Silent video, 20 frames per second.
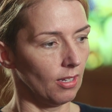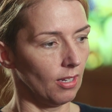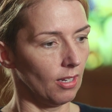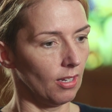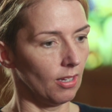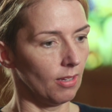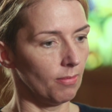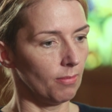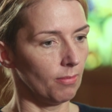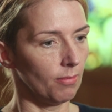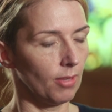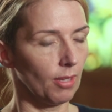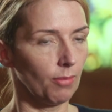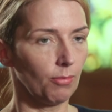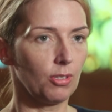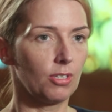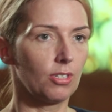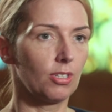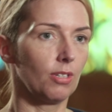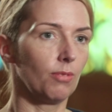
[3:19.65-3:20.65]
that
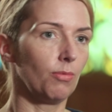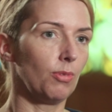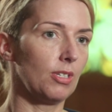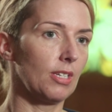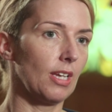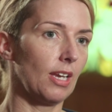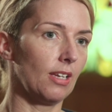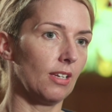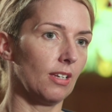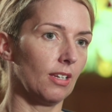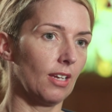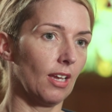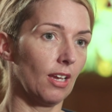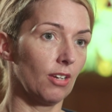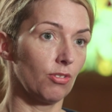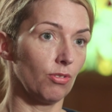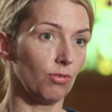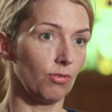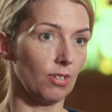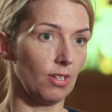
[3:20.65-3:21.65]
we'd taken a
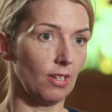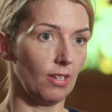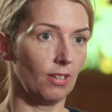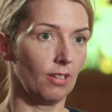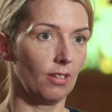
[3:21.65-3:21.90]
casualty.